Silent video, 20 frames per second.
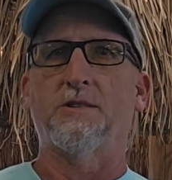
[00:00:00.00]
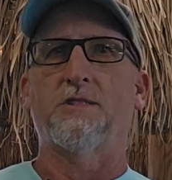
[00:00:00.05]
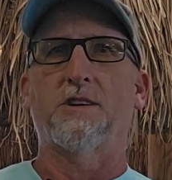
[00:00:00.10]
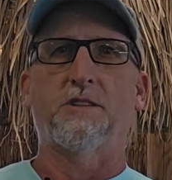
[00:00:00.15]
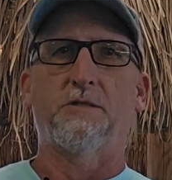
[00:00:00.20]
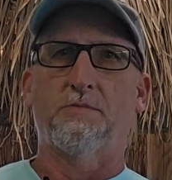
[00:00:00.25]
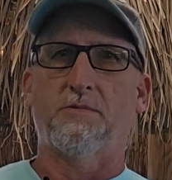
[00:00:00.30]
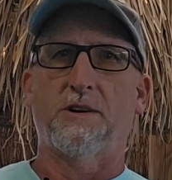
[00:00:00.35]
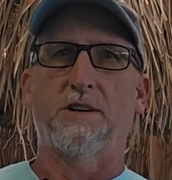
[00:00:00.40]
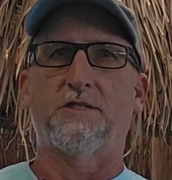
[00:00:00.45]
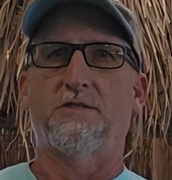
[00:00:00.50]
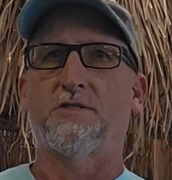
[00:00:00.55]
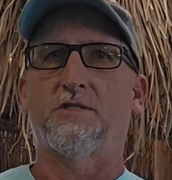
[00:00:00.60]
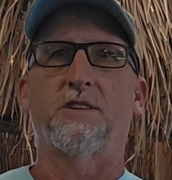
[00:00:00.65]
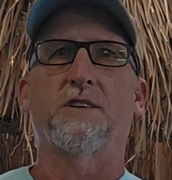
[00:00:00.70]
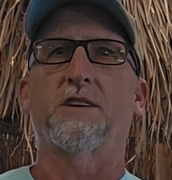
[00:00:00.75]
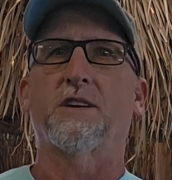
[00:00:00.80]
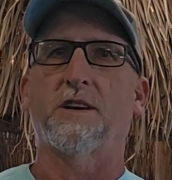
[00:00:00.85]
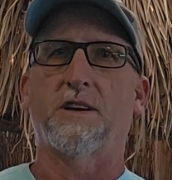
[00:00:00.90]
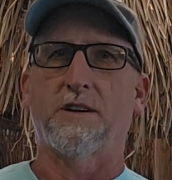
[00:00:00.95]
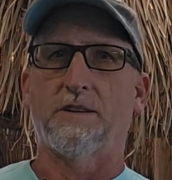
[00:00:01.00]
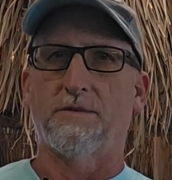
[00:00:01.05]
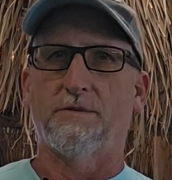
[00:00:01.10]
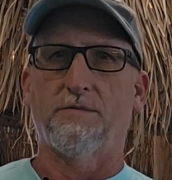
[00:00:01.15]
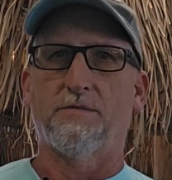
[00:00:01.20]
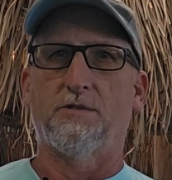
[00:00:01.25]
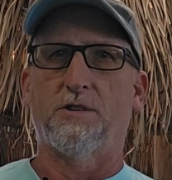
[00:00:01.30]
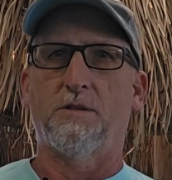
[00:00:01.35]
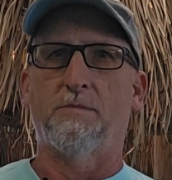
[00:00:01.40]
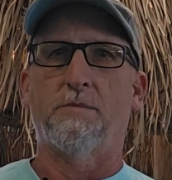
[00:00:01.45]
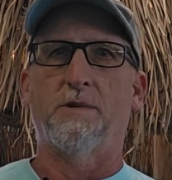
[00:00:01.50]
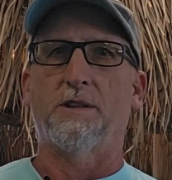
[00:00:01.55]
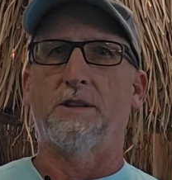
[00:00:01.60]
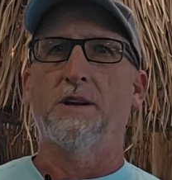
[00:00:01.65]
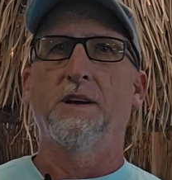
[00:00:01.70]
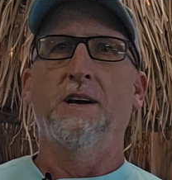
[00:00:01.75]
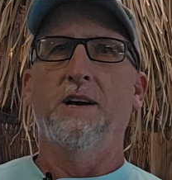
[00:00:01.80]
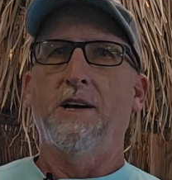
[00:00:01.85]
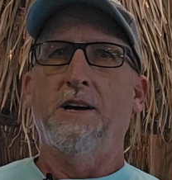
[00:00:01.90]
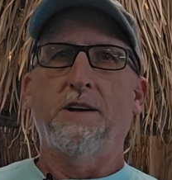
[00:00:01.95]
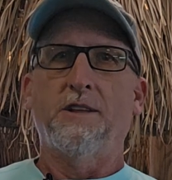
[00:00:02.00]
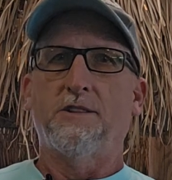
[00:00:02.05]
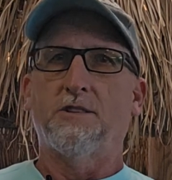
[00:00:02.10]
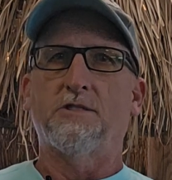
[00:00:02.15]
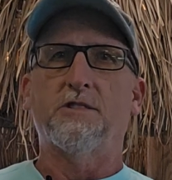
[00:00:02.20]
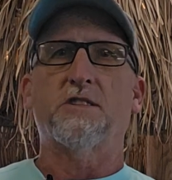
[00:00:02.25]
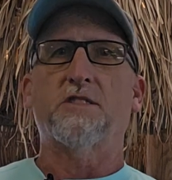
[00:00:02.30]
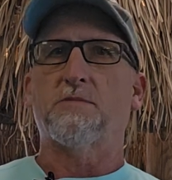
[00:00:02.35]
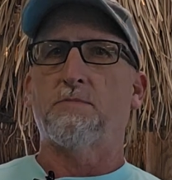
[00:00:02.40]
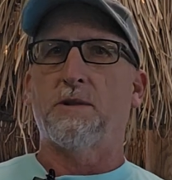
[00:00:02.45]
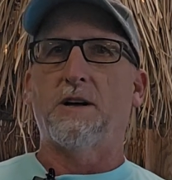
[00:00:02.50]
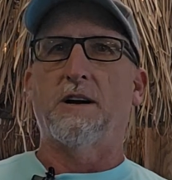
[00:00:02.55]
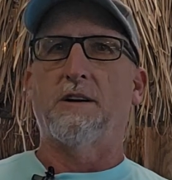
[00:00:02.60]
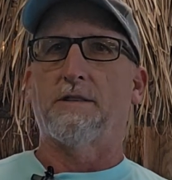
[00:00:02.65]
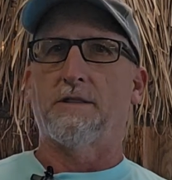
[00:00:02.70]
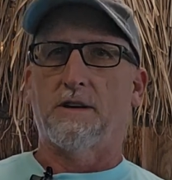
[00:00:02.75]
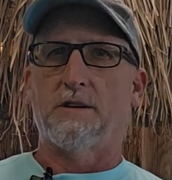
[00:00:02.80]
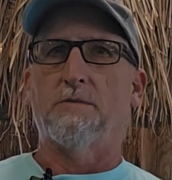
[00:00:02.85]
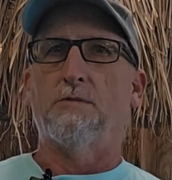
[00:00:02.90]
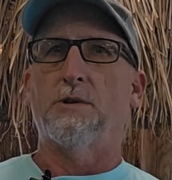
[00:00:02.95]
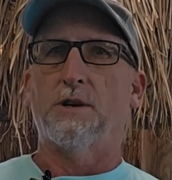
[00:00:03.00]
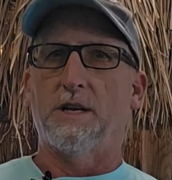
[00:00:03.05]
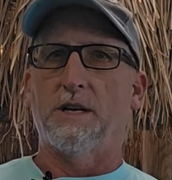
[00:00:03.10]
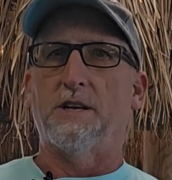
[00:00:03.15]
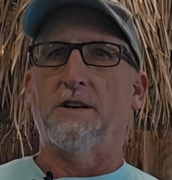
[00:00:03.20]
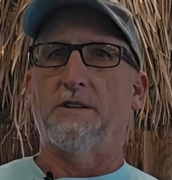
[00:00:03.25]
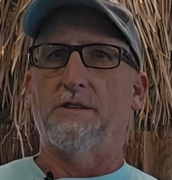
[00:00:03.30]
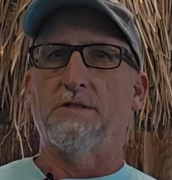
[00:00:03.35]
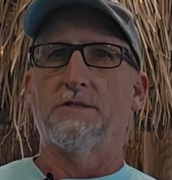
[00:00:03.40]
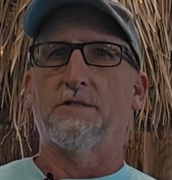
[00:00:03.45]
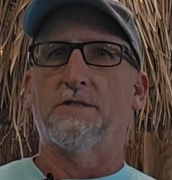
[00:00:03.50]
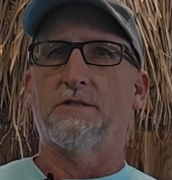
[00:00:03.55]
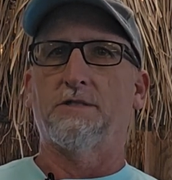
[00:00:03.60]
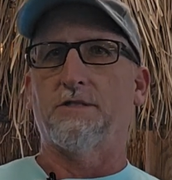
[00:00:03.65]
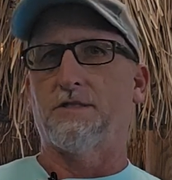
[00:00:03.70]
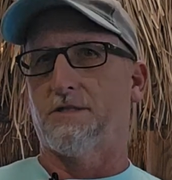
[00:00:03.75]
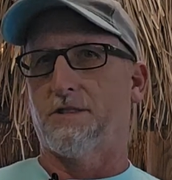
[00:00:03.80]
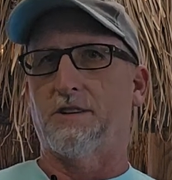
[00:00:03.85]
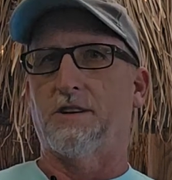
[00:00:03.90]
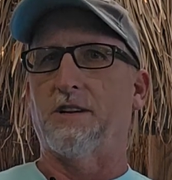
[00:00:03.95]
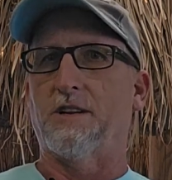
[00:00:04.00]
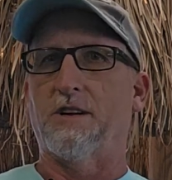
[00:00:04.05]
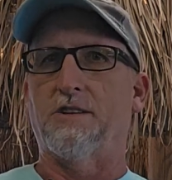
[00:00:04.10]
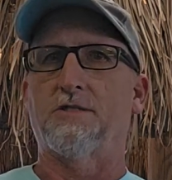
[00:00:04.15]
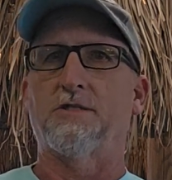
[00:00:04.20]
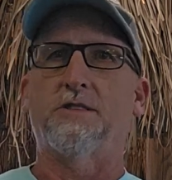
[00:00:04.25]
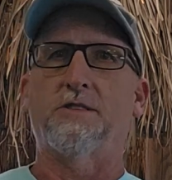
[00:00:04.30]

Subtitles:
There's other places you can get them from, but they're the supplier that we use, just so you know.